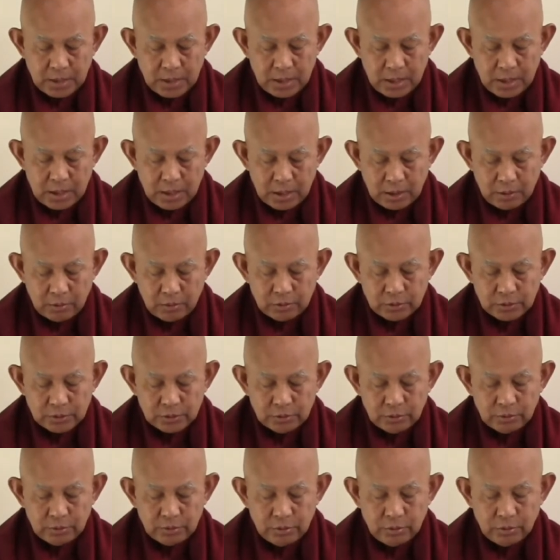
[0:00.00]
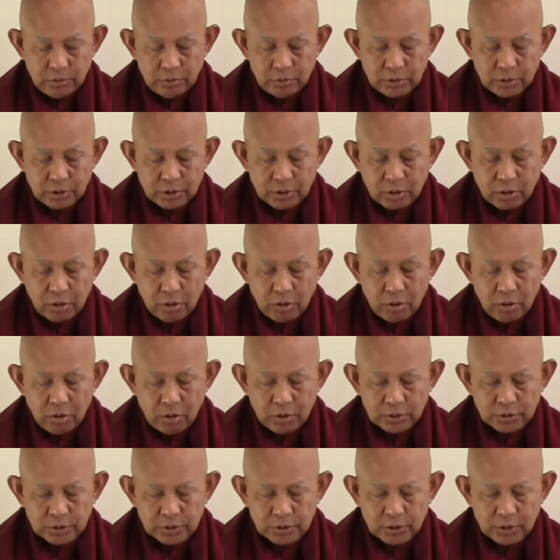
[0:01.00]
And also know the
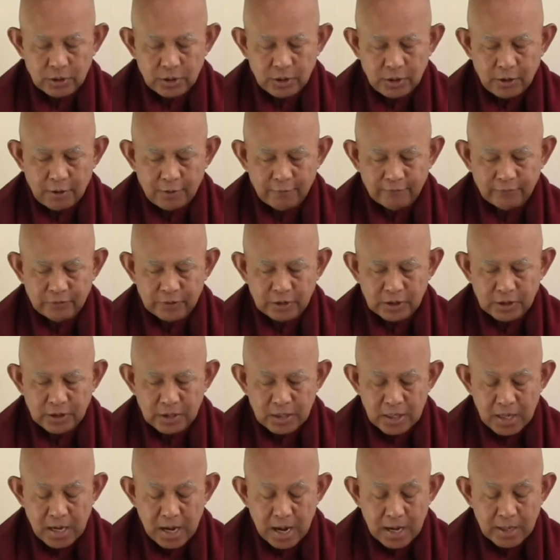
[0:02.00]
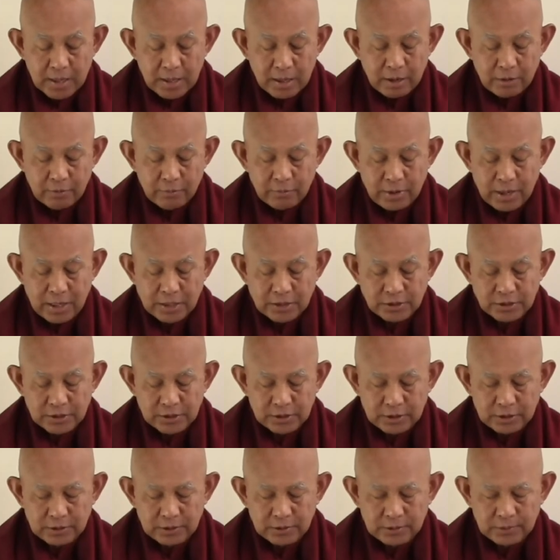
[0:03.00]
cause of the
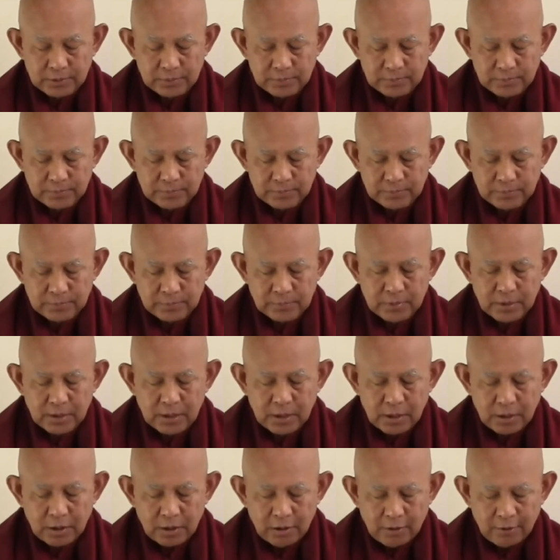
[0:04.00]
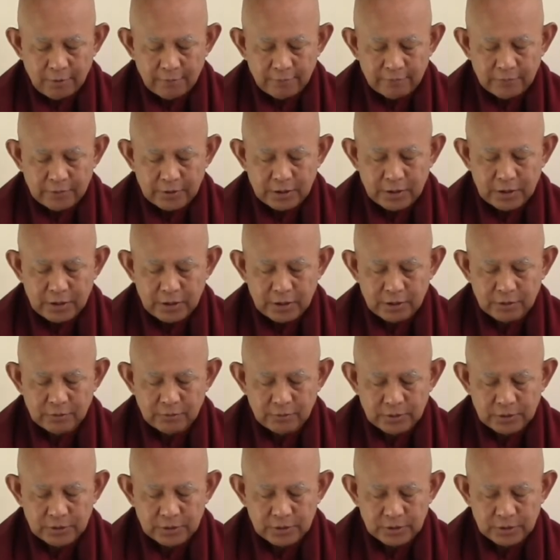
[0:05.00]
non-arising of the
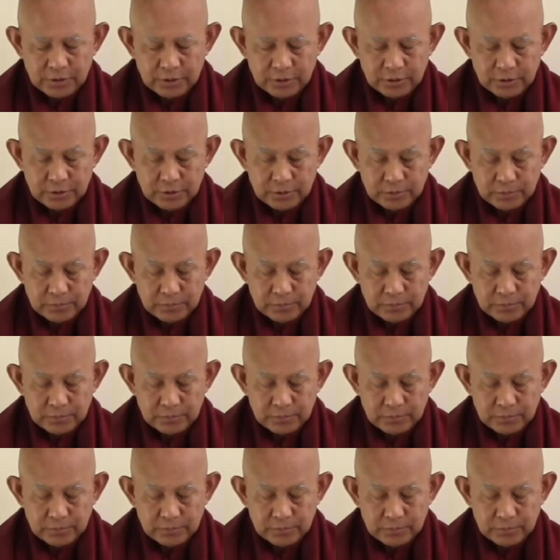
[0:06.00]
hindrances.